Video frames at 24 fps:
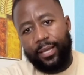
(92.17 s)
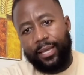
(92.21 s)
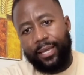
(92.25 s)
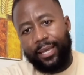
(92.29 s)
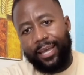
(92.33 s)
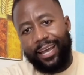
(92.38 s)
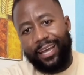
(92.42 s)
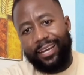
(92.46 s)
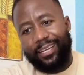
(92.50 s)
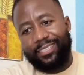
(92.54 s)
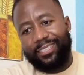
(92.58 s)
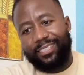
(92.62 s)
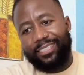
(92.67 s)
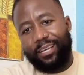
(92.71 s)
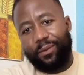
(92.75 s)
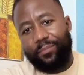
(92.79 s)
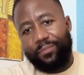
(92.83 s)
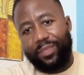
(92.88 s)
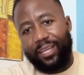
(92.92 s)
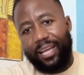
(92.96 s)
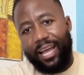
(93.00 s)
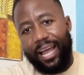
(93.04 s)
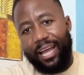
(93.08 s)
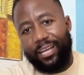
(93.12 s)
And it's
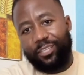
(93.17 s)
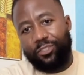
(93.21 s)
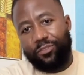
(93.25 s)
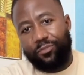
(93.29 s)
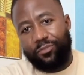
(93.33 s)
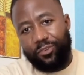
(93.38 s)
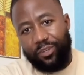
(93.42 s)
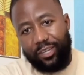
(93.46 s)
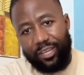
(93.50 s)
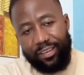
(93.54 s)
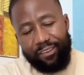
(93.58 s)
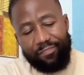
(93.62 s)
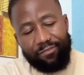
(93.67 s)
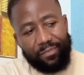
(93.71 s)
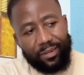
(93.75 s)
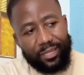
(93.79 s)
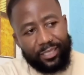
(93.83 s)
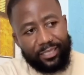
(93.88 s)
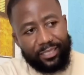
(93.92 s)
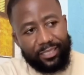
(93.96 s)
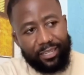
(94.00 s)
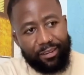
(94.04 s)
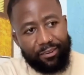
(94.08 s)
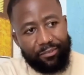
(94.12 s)
something I had to forgive
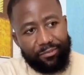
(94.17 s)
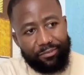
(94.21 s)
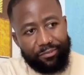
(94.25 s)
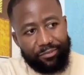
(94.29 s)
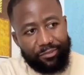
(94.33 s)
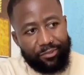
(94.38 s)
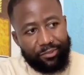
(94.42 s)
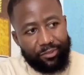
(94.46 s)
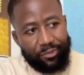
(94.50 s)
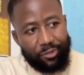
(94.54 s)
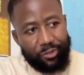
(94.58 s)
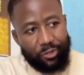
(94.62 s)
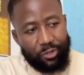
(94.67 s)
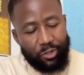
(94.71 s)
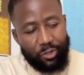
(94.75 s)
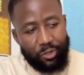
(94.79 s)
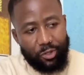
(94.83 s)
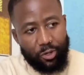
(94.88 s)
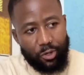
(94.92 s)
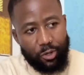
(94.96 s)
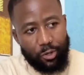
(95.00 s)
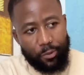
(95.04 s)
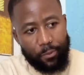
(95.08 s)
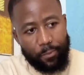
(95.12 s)
myself, you
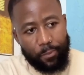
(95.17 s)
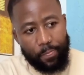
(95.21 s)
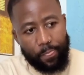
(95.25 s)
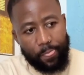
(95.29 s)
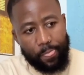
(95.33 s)
know,